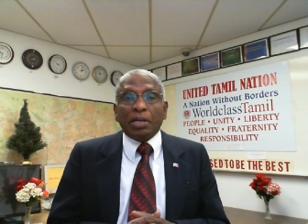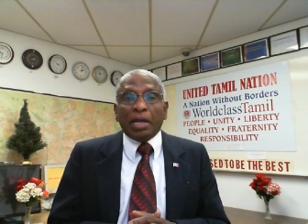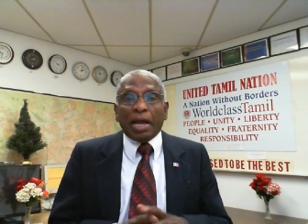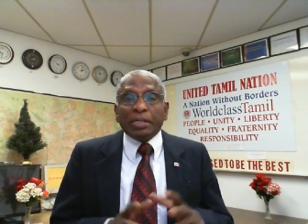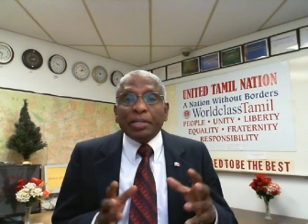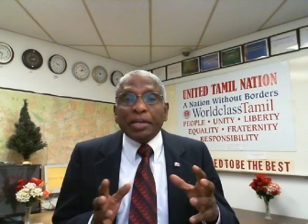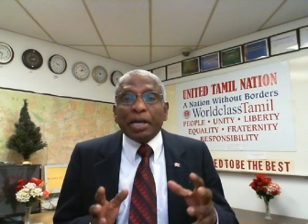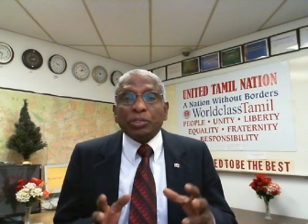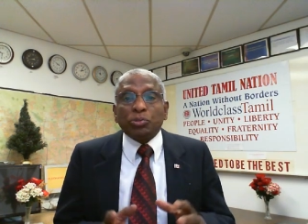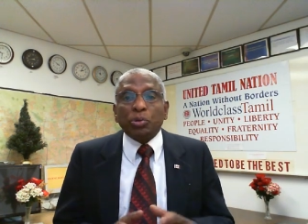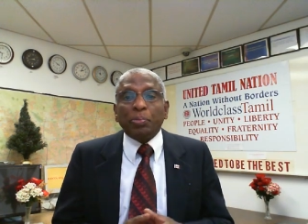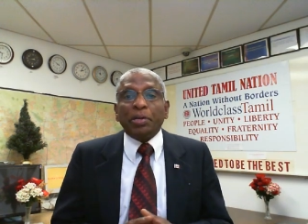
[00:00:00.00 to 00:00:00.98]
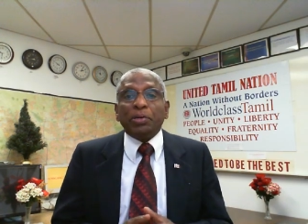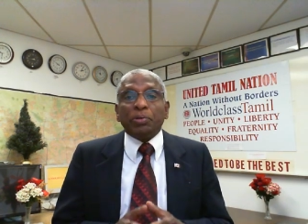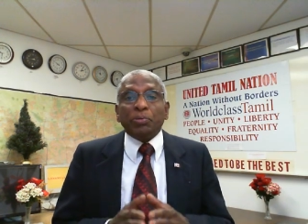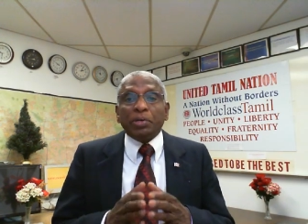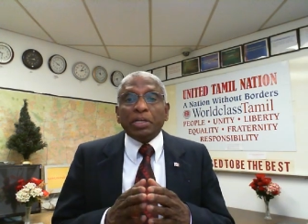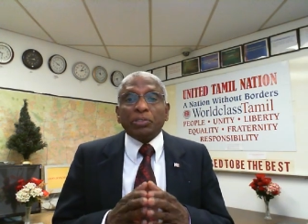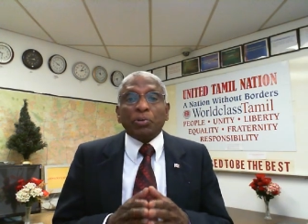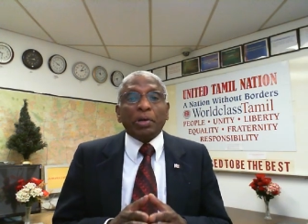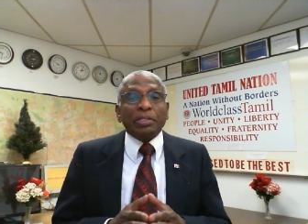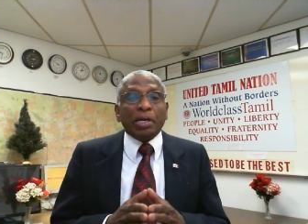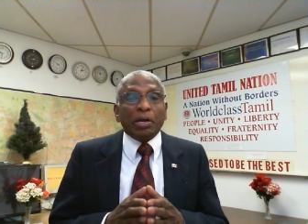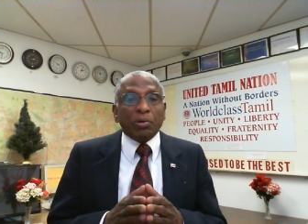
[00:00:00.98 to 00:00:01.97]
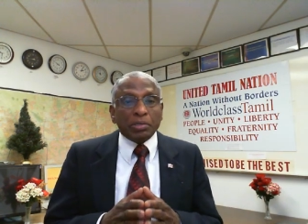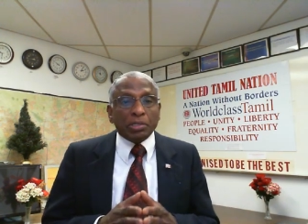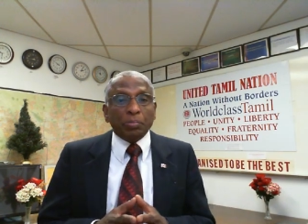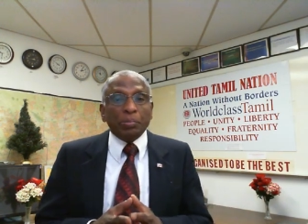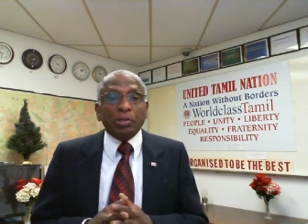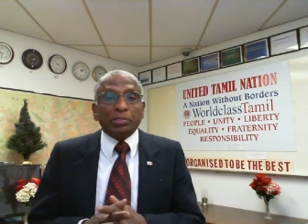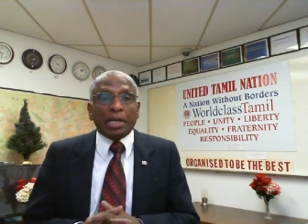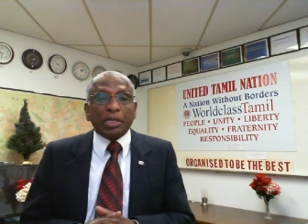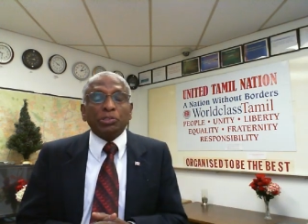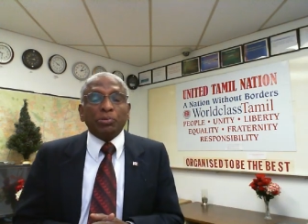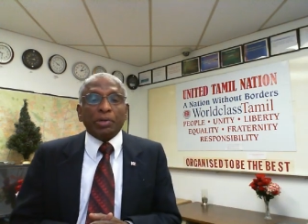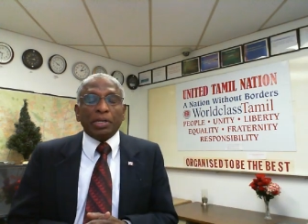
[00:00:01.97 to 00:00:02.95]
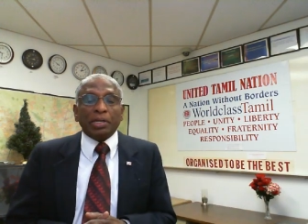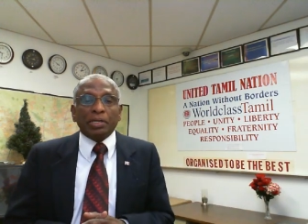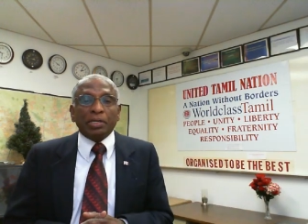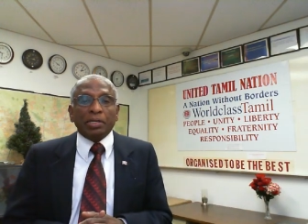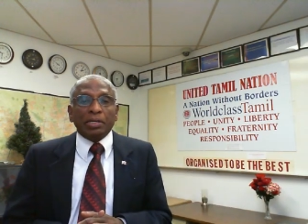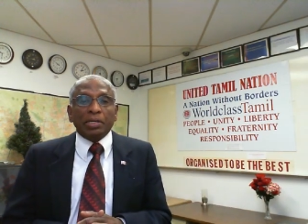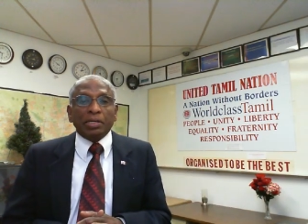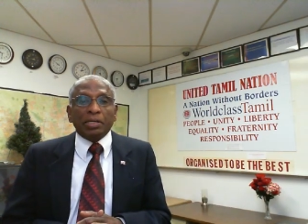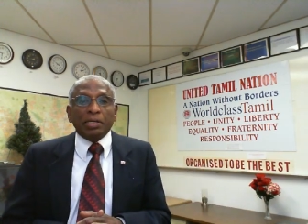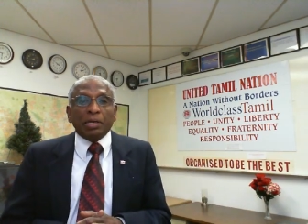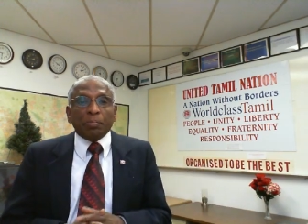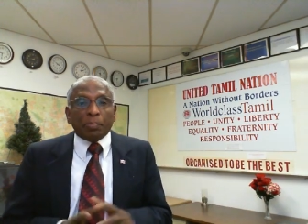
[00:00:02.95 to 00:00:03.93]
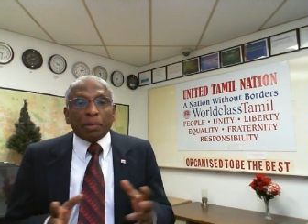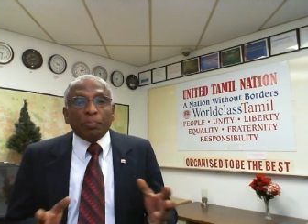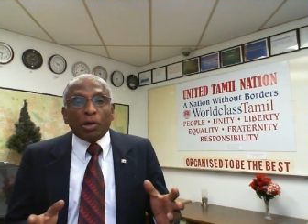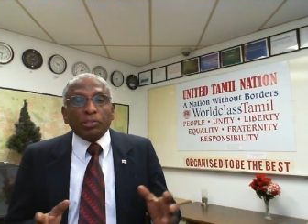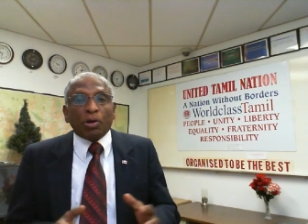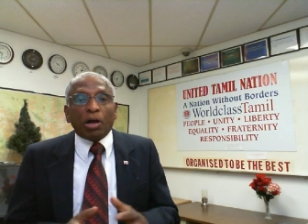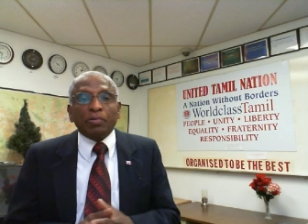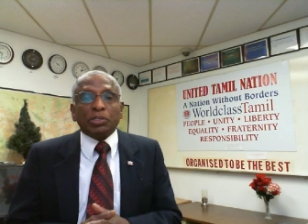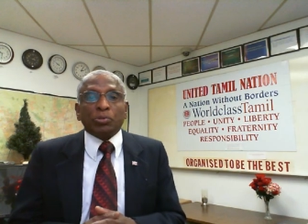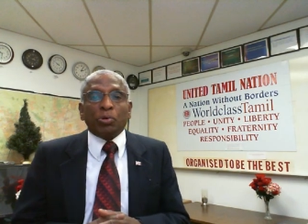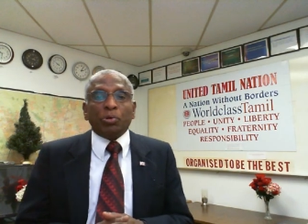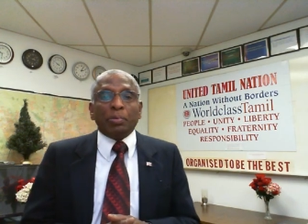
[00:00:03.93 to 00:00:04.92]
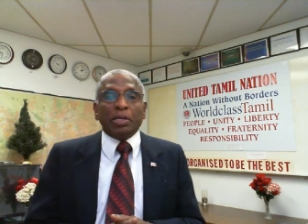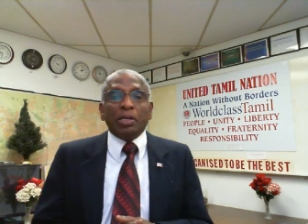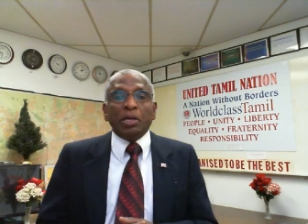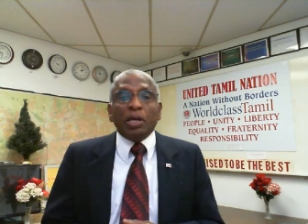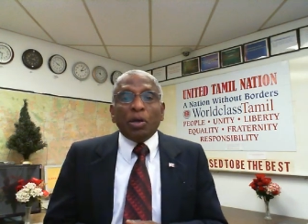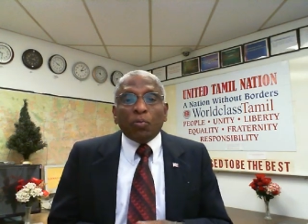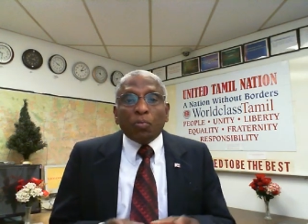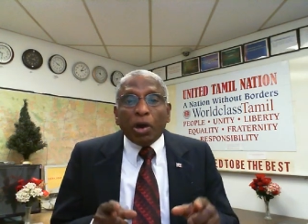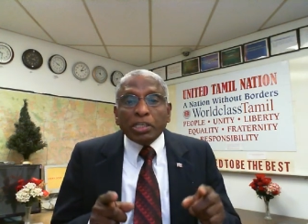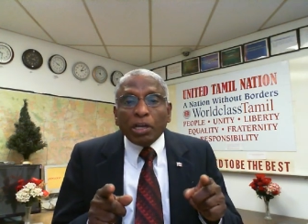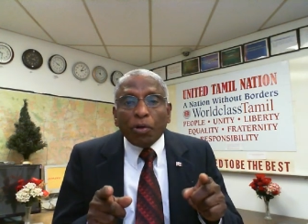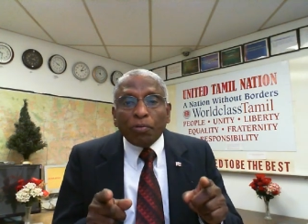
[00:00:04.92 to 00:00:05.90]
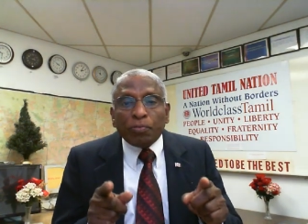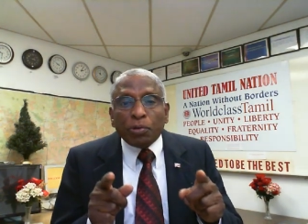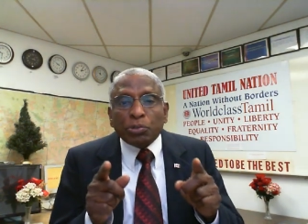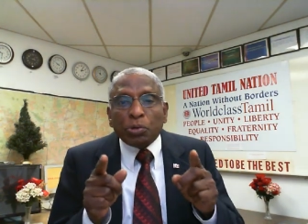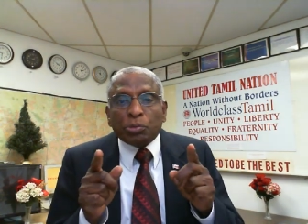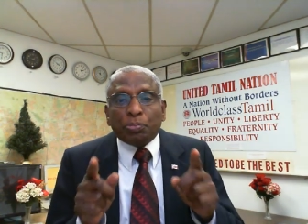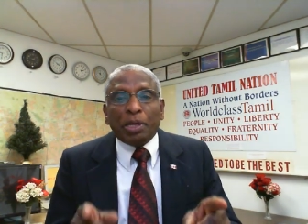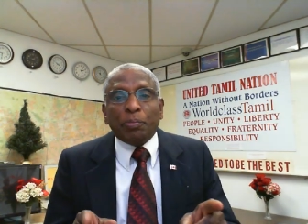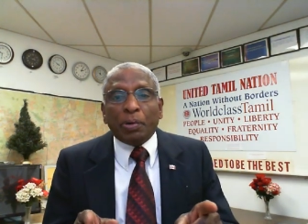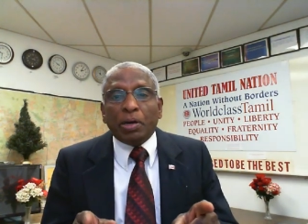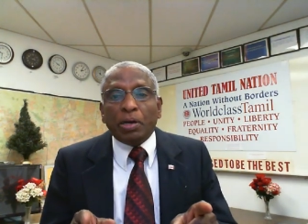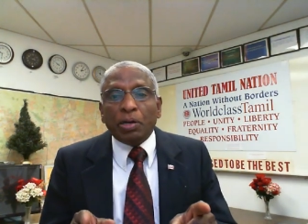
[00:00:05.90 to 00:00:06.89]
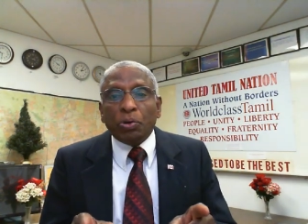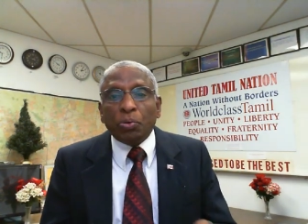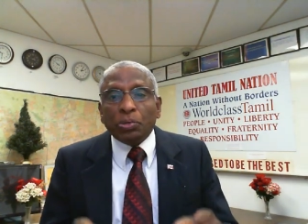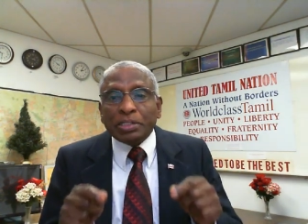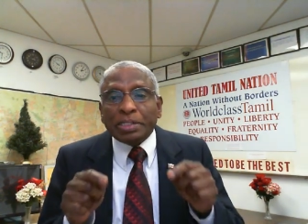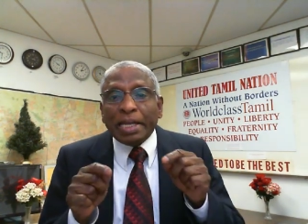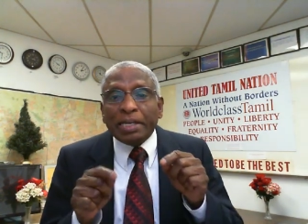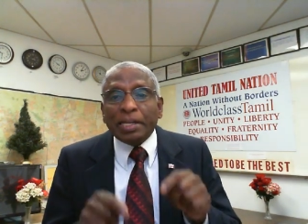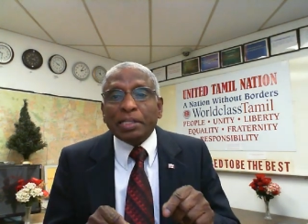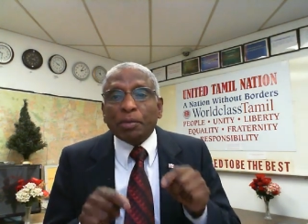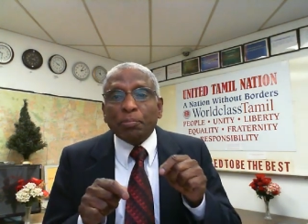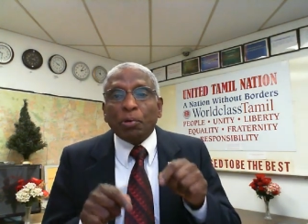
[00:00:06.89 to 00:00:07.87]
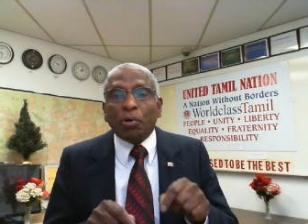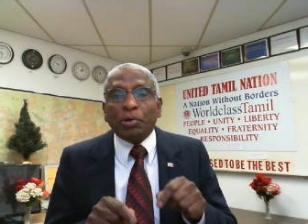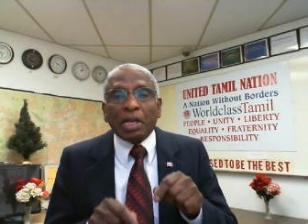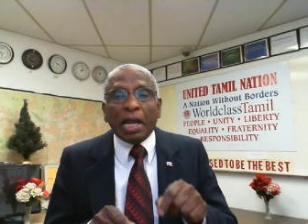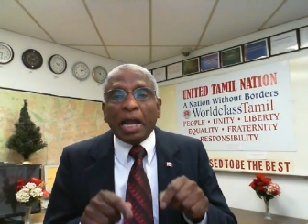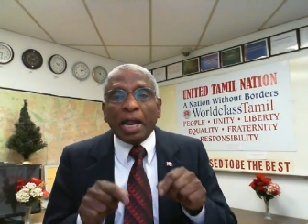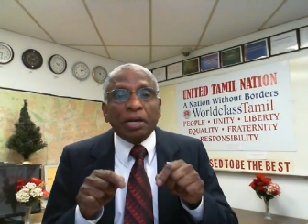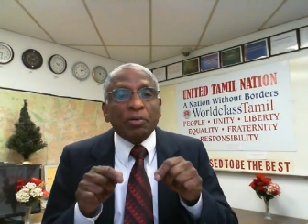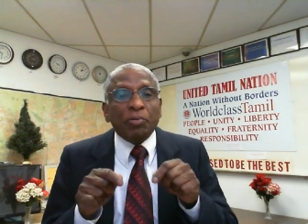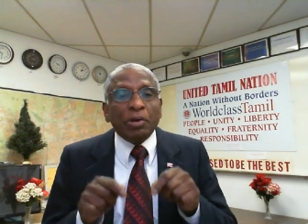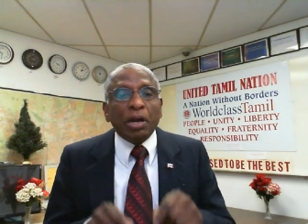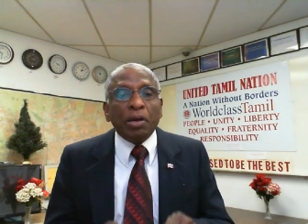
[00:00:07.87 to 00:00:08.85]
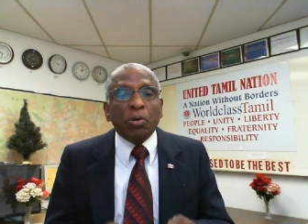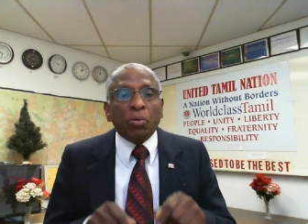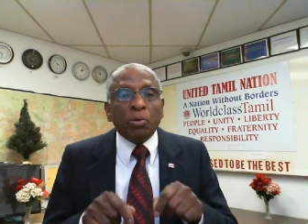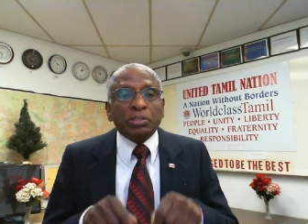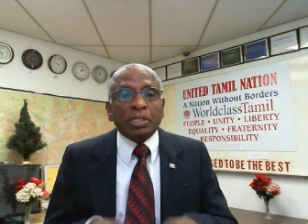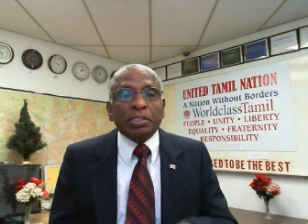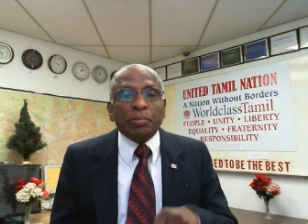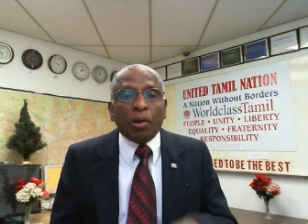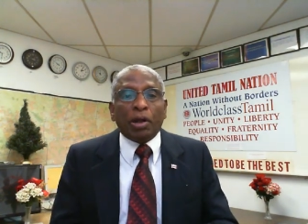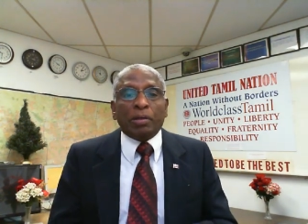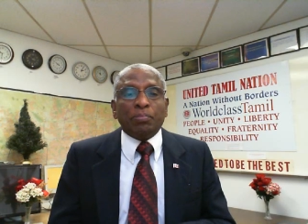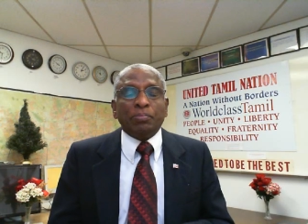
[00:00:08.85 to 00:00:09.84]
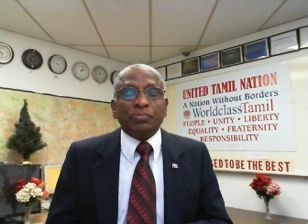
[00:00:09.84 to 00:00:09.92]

And they are stupid to destroy their own sanctuary. My boss always told me, watch out for those people who sit in the boat and drill holes in the bottom.